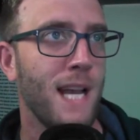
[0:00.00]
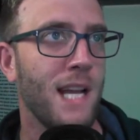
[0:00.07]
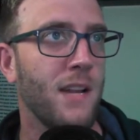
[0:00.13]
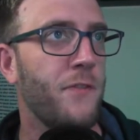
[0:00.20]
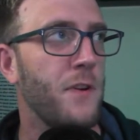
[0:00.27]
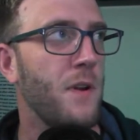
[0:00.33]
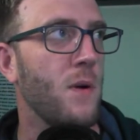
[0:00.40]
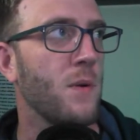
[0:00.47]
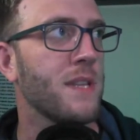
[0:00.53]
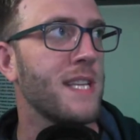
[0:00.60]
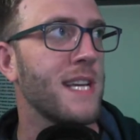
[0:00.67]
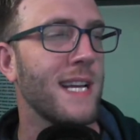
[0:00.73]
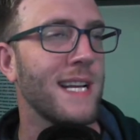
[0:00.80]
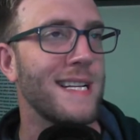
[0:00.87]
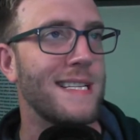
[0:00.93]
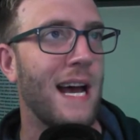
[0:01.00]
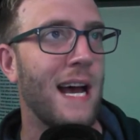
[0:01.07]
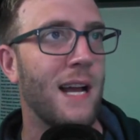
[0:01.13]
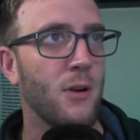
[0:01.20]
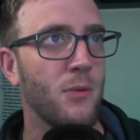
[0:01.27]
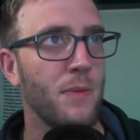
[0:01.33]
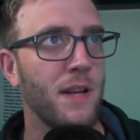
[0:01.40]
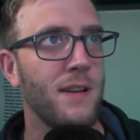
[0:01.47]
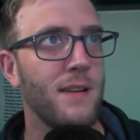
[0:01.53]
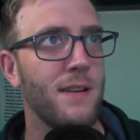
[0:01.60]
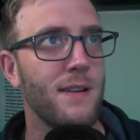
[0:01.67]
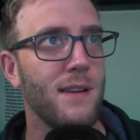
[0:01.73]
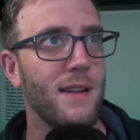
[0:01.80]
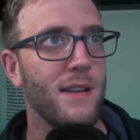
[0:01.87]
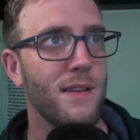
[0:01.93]
And if you don't think entitlement
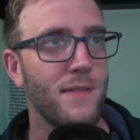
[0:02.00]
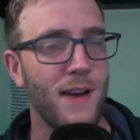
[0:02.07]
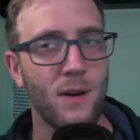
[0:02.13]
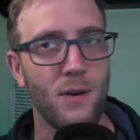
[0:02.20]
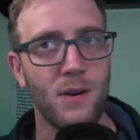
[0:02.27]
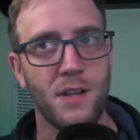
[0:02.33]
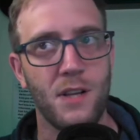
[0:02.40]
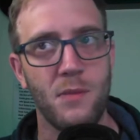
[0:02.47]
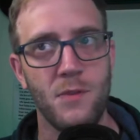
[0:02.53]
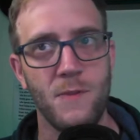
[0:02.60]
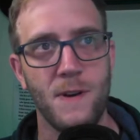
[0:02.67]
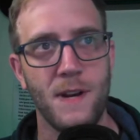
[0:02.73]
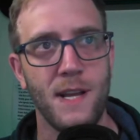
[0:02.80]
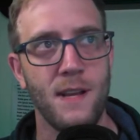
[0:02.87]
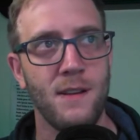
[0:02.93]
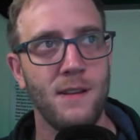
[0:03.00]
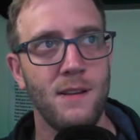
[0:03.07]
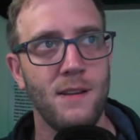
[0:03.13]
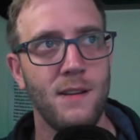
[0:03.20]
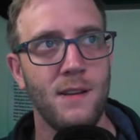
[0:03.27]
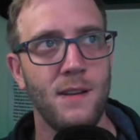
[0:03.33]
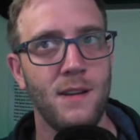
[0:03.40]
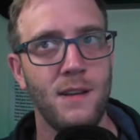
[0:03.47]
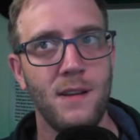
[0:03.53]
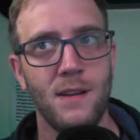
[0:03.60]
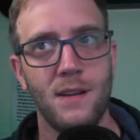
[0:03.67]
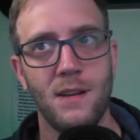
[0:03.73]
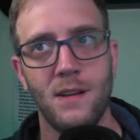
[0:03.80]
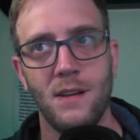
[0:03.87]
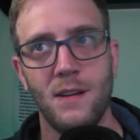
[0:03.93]
in the veteran community
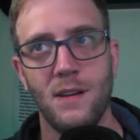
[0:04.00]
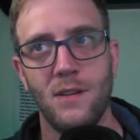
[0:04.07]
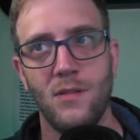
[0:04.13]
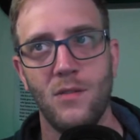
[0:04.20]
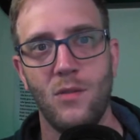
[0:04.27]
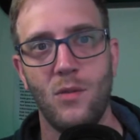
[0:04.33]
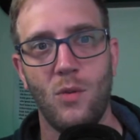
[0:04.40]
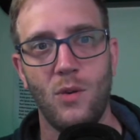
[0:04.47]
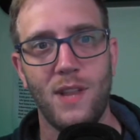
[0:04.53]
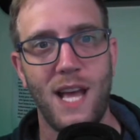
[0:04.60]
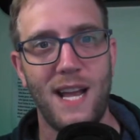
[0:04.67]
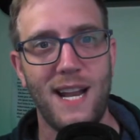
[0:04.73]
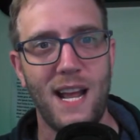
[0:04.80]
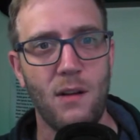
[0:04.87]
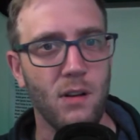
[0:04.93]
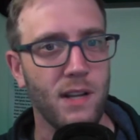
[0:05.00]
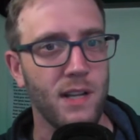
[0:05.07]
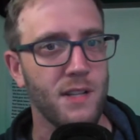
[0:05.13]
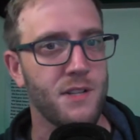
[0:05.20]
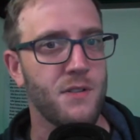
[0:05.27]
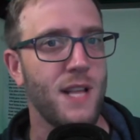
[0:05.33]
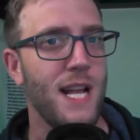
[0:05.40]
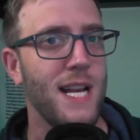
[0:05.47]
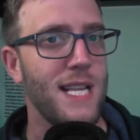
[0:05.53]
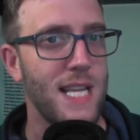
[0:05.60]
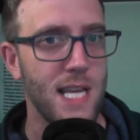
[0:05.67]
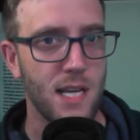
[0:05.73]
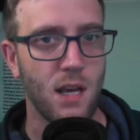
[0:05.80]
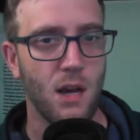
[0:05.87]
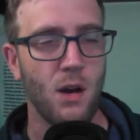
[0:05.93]
or that arrogance or that
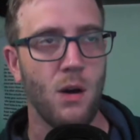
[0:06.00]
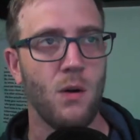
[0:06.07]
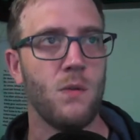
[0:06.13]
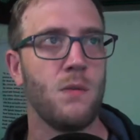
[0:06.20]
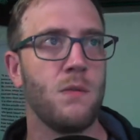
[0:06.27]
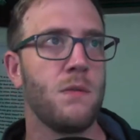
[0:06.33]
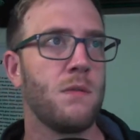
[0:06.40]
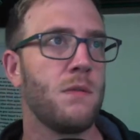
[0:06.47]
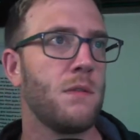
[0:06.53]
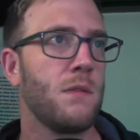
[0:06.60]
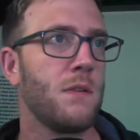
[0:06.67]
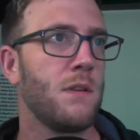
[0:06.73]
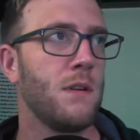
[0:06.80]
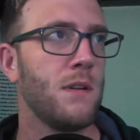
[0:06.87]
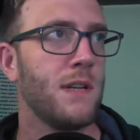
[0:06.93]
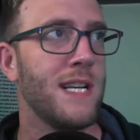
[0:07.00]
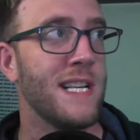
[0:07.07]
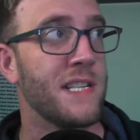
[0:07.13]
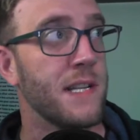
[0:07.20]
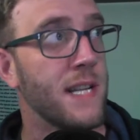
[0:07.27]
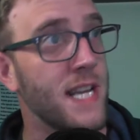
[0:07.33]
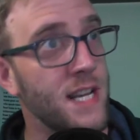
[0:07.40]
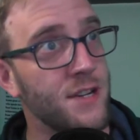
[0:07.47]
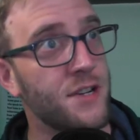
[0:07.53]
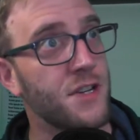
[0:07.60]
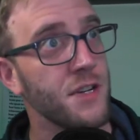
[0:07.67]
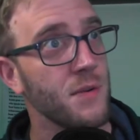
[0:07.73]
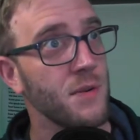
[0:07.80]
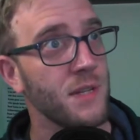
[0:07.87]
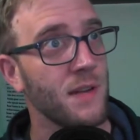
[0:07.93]
ego is an
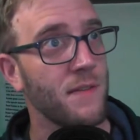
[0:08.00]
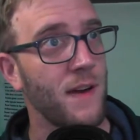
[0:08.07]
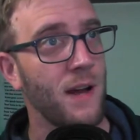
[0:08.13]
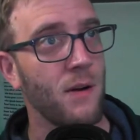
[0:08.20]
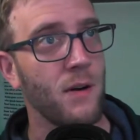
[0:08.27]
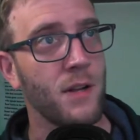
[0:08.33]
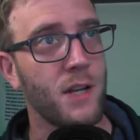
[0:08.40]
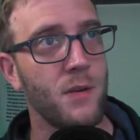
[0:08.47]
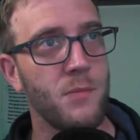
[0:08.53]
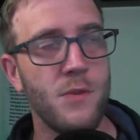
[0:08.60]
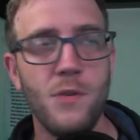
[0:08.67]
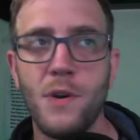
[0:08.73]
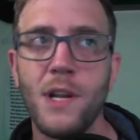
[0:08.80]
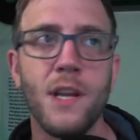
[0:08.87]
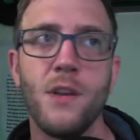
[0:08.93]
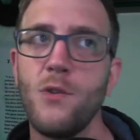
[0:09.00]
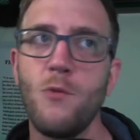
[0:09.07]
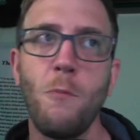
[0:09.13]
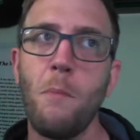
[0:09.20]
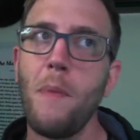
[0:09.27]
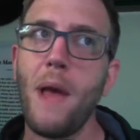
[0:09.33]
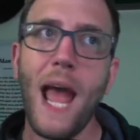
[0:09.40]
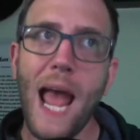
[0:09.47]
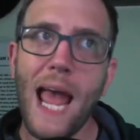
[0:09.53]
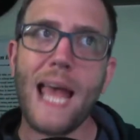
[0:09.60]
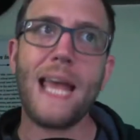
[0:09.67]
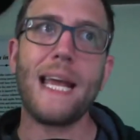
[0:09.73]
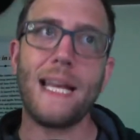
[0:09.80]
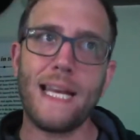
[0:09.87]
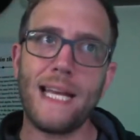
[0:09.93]
issue in the veteran community, you
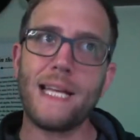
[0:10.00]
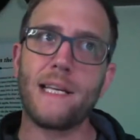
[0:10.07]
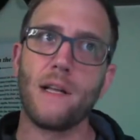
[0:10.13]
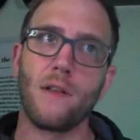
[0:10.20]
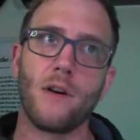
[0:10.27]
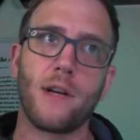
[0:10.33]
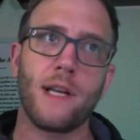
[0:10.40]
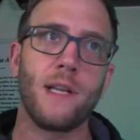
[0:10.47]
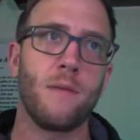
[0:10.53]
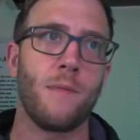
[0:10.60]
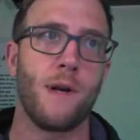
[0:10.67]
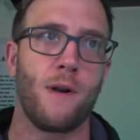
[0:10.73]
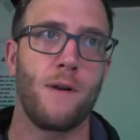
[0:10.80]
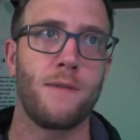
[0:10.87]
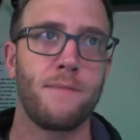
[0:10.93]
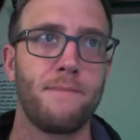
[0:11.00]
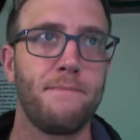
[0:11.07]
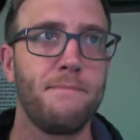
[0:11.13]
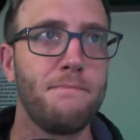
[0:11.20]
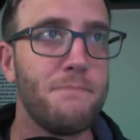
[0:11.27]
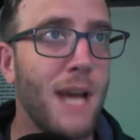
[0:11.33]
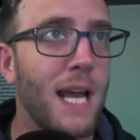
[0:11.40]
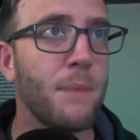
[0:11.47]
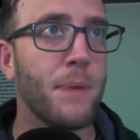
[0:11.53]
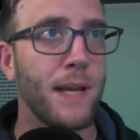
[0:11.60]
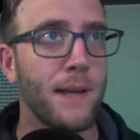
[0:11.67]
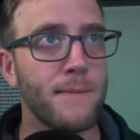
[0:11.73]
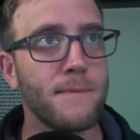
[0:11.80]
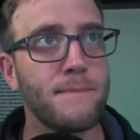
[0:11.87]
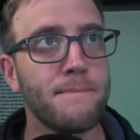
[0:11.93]
may need to look in the mirror.
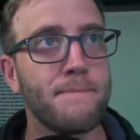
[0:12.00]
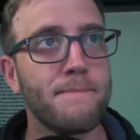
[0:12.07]
Maybe.